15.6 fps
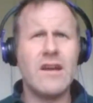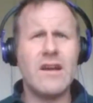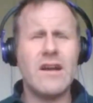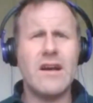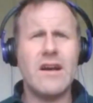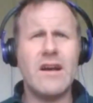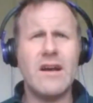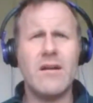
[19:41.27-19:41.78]

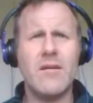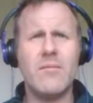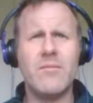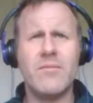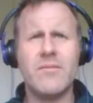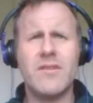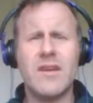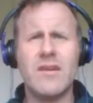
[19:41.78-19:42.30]

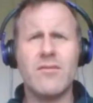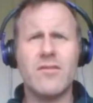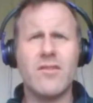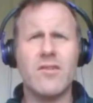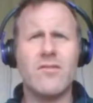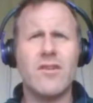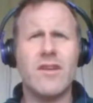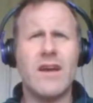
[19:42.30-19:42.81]
Dave
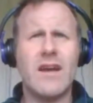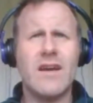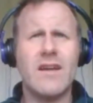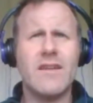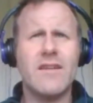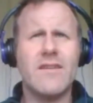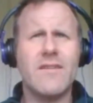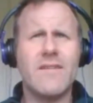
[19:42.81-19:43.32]
O'Sullivan,
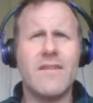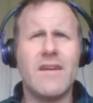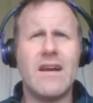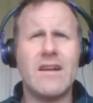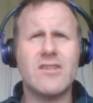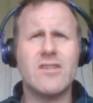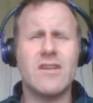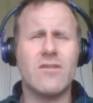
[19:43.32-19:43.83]
and
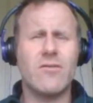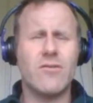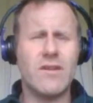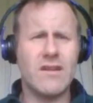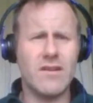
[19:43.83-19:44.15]
Aisling O'Neill.